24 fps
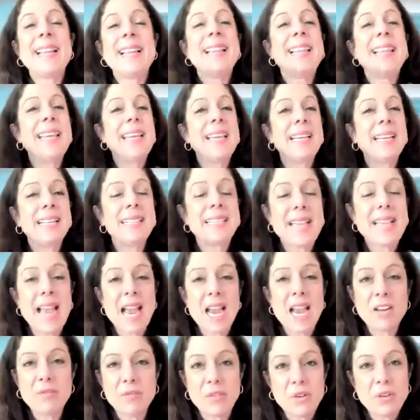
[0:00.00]
the
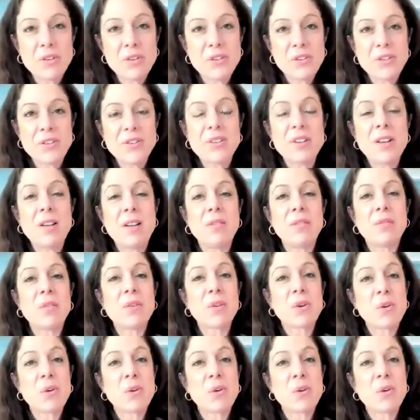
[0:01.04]
exact version of the